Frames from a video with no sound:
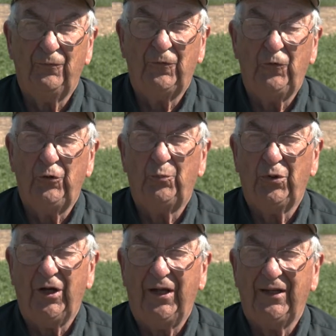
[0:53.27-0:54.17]
food
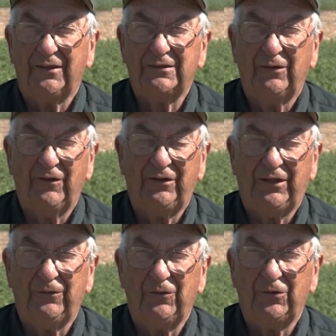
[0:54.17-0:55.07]
products of our
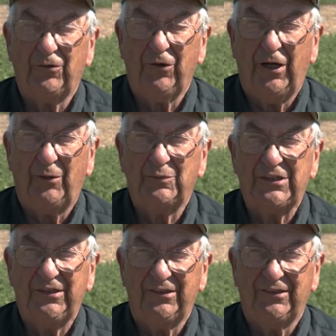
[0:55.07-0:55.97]
different crops
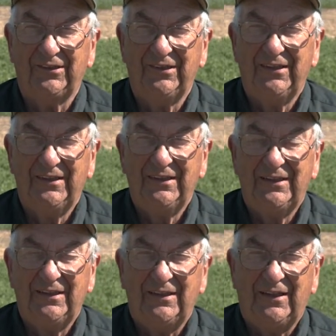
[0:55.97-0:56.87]
here.
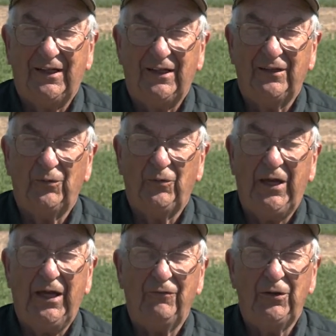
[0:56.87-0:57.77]
Uh, we
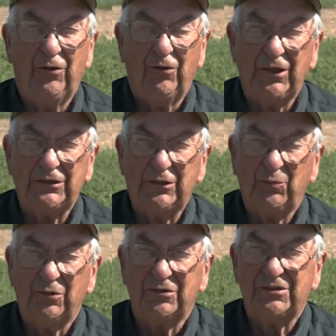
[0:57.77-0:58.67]
have a notice to
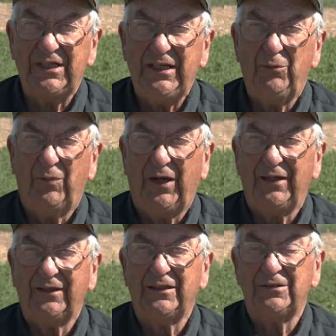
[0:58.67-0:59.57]
proceed by
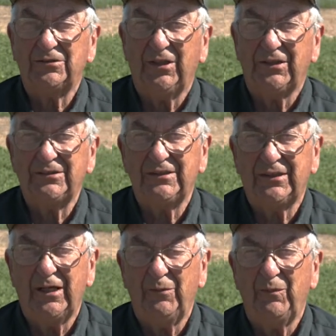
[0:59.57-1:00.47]
the construction
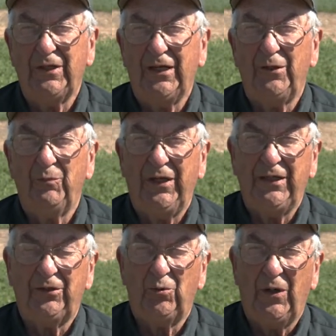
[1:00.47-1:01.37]
company on May
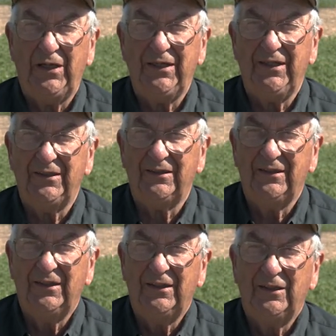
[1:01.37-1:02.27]
20th.
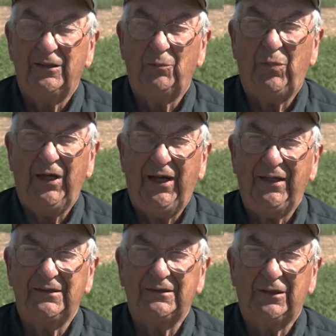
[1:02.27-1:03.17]
The plan
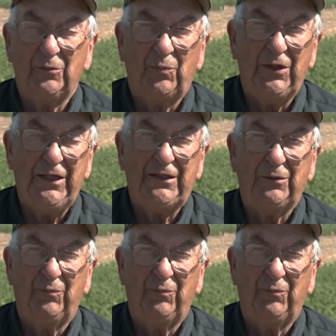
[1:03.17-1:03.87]
is to complete the